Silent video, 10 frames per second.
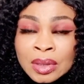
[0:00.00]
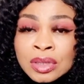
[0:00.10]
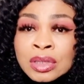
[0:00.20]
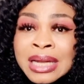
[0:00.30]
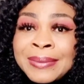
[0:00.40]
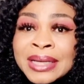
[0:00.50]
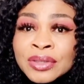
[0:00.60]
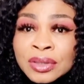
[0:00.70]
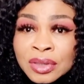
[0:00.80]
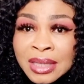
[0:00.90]
So now my
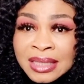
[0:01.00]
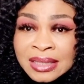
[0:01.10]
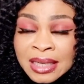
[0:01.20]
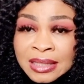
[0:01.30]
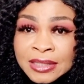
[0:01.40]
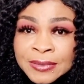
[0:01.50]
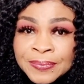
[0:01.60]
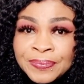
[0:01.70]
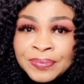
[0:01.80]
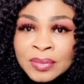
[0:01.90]
doctor now said,
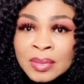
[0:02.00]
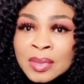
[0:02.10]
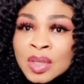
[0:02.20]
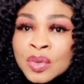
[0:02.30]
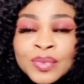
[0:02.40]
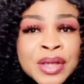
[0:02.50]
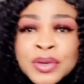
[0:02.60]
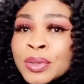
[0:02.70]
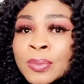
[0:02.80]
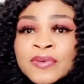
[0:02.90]
when
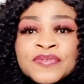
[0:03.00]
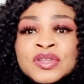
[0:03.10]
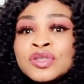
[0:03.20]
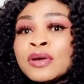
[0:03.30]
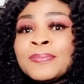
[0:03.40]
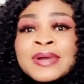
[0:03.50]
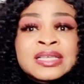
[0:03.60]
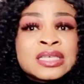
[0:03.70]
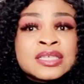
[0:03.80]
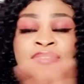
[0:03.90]
you remove it, your
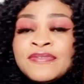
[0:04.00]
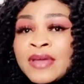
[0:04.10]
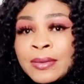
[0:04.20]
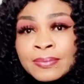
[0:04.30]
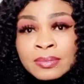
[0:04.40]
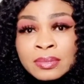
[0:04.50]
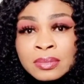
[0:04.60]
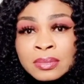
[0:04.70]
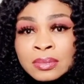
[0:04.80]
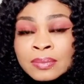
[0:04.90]
breast is firm.
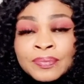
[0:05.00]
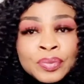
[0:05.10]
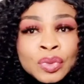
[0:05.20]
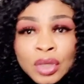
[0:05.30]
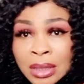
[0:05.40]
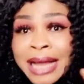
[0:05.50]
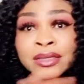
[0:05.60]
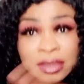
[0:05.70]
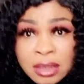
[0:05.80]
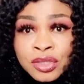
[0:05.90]
No,
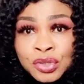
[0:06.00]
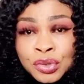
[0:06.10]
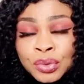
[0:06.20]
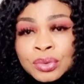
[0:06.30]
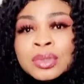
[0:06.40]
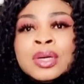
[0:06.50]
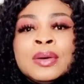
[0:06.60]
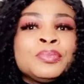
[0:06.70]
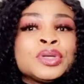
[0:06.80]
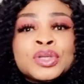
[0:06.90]
and it's true,
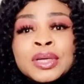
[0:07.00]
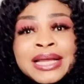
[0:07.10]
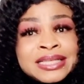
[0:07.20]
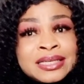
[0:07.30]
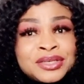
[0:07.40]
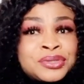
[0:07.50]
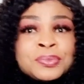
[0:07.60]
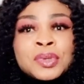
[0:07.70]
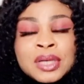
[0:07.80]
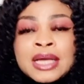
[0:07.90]
but the only thing is
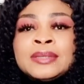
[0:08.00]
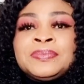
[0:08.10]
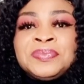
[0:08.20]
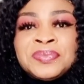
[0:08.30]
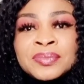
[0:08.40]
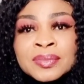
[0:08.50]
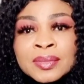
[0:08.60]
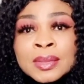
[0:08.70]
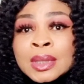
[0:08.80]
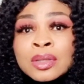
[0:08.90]
smaller.
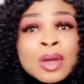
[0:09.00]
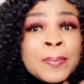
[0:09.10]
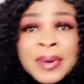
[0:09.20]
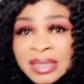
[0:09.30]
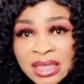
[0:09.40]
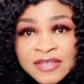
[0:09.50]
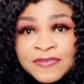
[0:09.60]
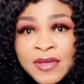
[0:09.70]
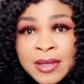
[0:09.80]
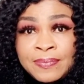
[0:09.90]
Your breast is
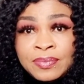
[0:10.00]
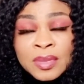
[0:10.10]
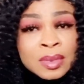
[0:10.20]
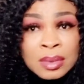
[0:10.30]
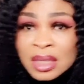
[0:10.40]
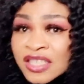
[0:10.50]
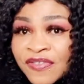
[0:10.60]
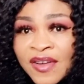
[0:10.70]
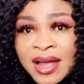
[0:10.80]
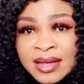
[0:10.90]
firm. It's
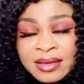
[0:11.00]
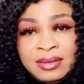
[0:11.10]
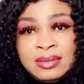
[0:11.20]
fine.